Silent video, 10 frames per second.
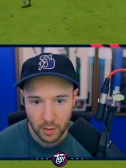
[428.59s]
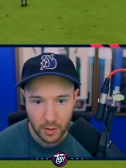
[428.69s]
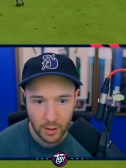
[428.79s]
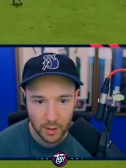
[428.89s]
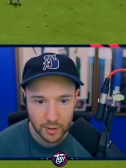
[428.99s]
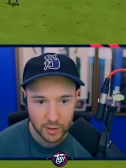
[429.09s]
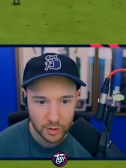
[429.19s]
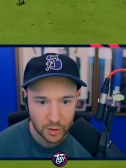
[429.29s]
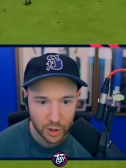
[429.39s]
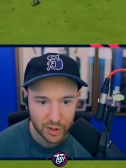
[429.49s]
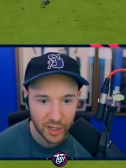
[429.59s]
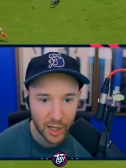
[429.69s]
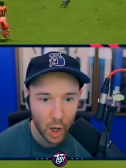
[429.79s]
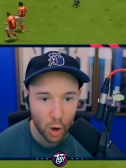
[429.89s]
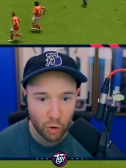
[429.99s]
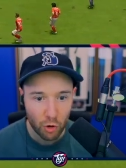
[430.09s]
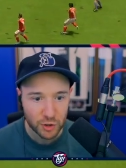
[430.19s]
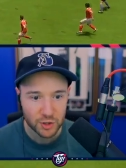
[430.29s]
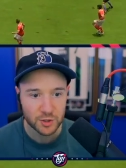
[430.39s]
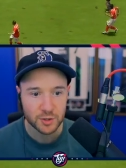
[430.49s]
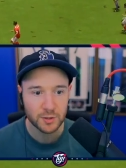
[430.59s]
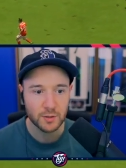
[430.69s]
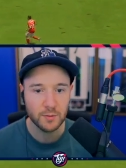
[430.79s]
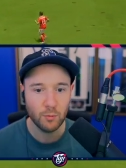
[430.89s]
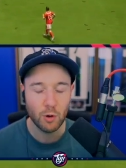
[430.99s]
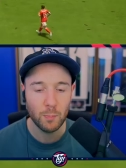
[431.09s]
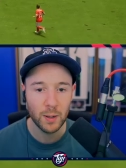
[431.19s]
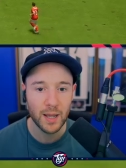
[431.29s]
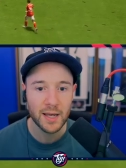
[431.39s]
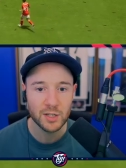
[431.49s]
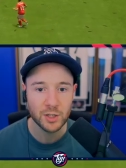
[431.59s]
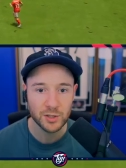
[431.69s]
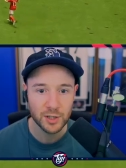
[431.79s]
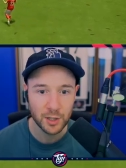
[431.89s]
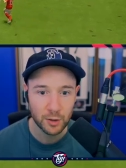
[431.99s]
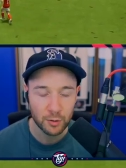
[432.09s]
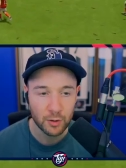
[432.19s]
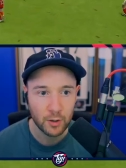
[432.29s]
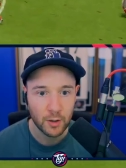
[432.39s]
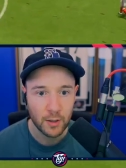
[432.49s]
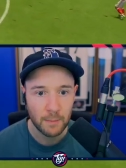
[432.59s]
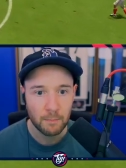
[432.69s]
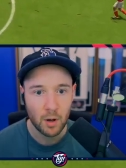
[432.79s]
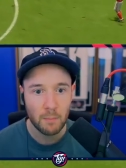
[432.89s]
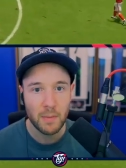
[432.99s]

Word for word: Yes. Jairzinho across. Well play, Jairzinho. A